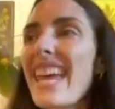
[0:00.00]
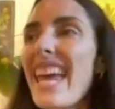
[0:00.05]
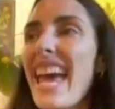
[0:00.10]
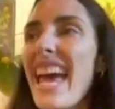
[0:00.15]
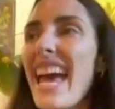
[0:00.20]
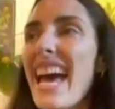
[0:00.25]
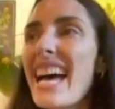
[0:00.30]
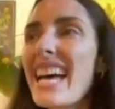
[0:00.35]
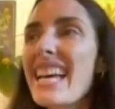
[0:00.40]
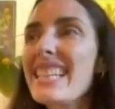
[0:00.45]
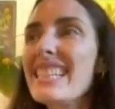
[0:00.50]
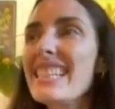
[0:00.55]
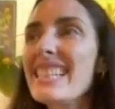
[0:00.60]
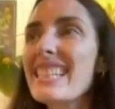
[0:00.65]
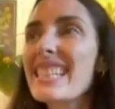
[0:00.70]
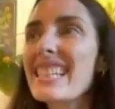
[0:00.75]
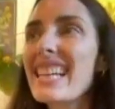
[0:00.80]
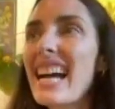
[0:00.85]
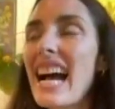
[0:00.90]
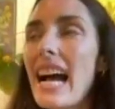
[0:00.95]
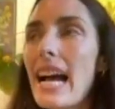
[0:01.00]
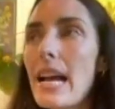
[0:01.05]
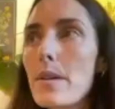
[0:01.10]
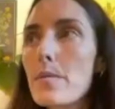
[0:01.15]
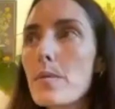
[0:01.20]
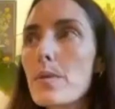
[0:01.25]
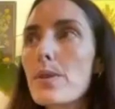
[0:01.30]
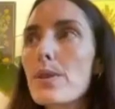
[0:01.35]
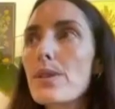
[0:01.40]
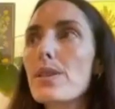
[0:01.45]
and I
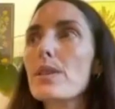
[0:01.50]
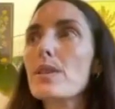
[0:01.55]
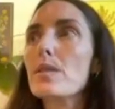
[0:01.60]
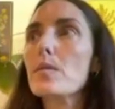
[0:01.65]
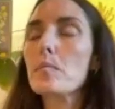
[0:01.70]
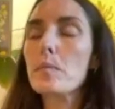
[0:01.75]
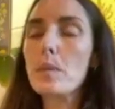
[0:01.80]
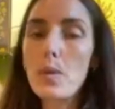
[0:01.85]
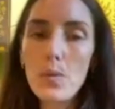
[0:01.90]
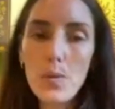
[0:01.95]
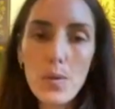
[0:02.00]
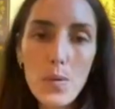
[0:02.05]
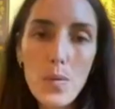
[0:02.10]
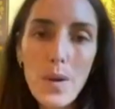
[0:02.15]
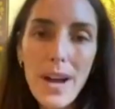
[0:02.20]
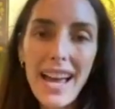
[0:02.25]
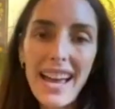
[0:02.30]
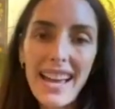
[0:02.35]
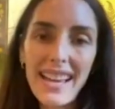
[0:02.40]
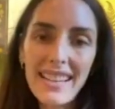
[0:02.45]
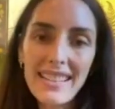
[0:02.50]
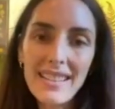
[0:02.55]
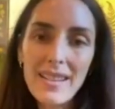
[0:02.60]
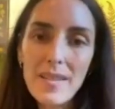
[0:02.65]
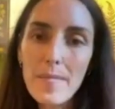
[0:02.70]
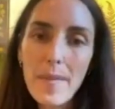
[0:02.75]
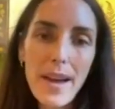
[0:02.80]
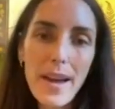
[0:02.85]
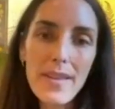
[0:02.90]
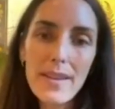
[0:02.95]
was blown away
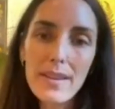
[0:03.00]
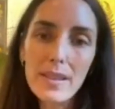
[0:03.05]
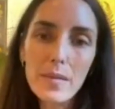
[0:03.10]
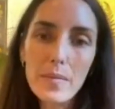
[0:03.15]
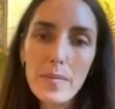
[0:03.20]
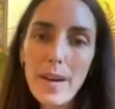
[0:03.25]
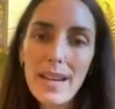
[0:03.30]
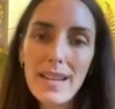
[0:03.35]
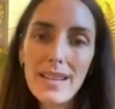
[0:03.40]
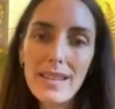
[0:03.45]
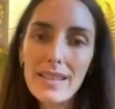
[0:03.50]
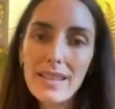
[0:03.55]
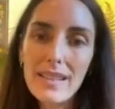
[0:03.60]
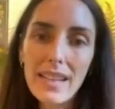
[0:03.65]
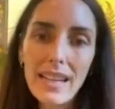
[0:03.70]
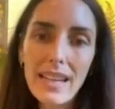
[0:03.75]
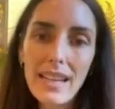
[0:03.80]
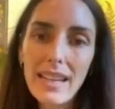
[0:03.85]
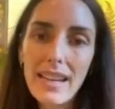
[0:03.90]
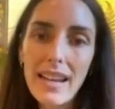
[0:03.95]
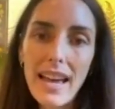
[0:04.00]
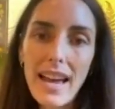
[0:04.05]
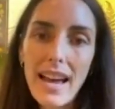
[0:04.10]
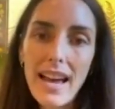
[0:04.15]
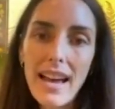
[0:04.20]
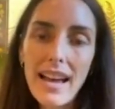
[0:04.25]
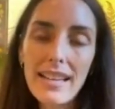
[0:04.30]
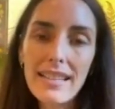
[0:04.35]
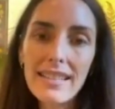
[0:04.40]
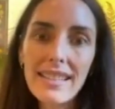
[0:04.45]
by this medicine
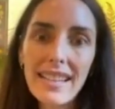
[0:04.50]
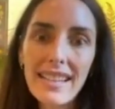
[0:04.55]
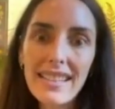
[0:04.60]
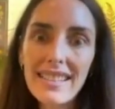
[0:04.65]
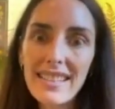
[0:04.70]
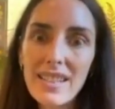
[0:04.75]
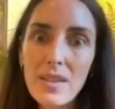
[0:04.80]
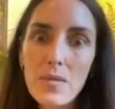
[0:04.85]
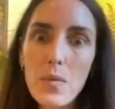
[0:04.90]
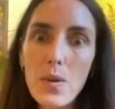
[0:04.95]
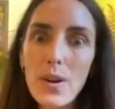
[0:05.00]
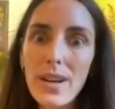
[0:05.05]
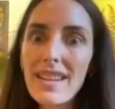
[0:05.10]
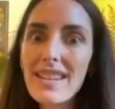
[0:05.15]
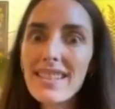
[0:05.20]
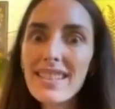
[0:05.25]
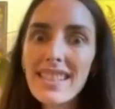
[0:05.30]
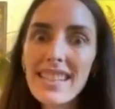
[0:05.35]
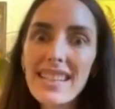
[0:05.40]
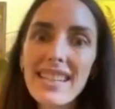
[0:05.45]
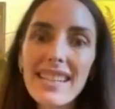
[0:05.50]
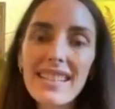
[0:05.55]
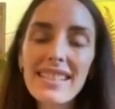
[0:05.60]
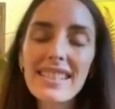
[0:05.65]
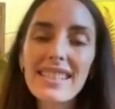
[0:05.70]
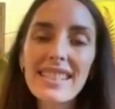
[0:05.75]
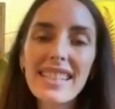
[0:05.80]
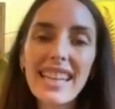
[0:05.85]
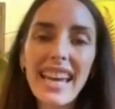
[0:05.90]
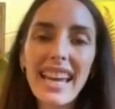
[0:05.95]
and i said what is
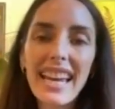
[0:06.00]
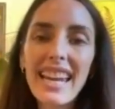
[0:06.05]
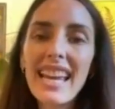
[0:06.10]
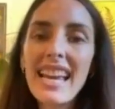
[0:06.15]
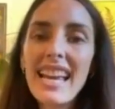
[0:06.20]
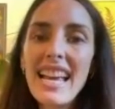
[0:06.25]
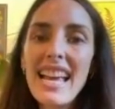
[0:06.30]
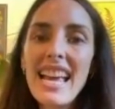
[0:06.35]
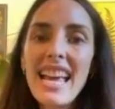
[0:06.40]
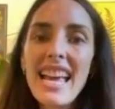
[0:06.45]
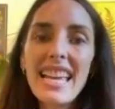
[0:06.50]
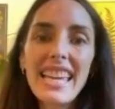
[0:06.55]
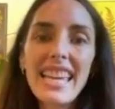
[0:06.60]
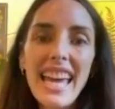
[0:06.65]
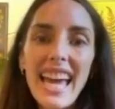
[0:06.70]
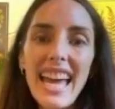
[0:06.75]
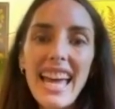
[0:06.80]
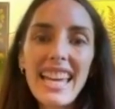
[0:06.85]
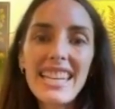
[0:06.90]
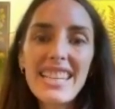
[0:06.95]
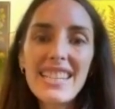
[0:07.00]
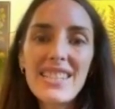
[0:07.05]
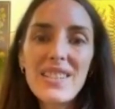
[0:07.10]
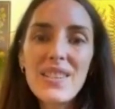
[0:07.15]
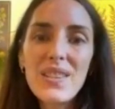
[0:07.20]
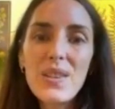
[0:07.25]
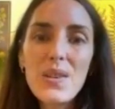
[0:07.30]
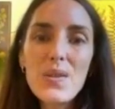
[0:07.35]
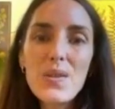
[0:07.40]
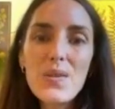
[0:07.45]
this can can
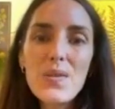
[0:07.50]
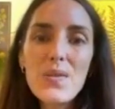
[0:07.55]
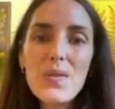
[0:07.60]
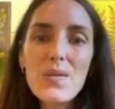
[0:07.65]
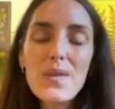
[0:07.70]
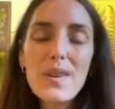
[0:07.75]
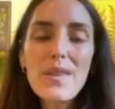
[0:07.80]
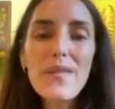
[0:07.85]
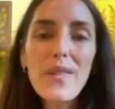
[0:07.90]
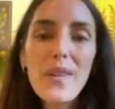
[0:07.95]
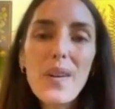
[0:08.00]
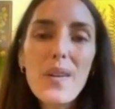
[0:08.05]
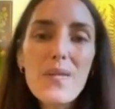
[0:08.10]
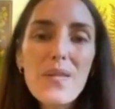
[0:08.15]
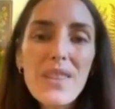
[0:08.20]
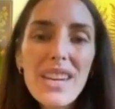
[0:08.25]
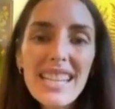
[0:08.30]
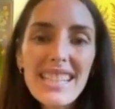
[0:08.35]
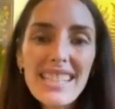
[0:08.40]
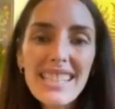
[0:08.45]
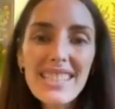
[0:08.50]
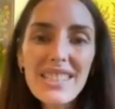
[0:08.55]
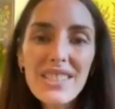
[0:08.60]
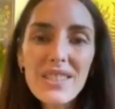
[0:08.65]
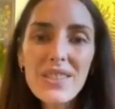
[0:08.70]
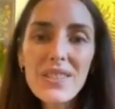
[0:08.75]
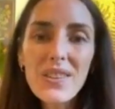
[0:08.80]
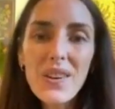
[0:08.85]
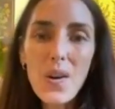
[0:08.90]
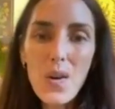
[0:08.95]
you refer me
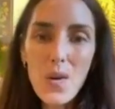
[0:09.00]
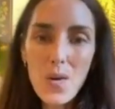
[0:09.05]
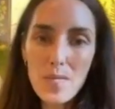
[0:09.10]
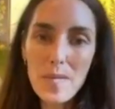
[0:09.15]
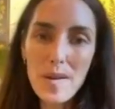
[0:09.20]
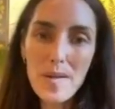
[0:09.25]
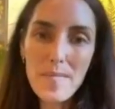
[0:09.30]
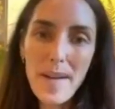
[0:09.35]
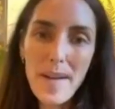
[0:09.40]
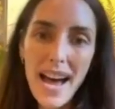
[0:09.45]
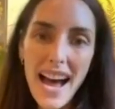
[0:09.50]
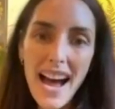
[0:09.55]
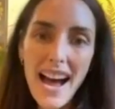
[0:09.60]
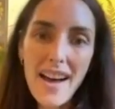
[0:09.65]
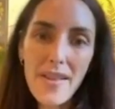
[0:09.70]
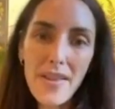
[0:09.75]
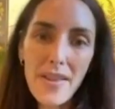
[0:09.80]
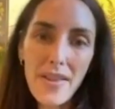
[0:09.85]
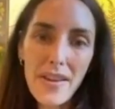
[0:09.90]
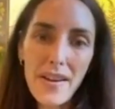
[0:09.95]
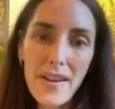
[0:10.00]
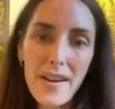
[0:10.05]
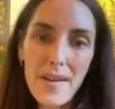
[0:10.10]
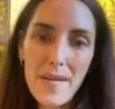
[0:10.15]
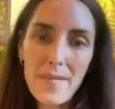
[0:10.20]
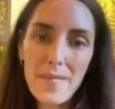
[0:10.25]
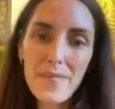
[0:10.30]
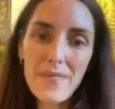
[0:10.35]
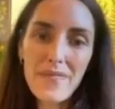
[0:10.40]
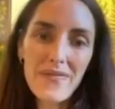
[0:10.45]
to a homeopath
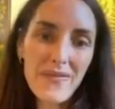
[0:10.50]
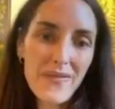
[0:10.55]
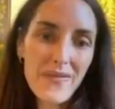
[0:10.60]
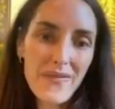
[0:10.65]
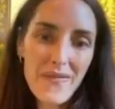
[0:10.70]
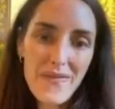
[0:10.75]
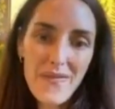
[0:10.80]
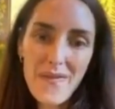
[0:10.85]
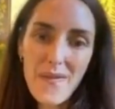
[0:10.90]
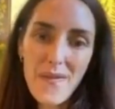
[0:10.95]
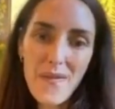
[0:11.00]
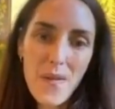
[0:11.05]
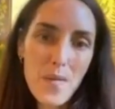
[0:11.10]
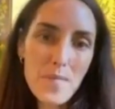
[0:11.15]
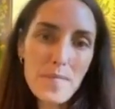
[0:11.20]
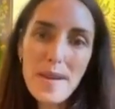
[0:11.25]
um, for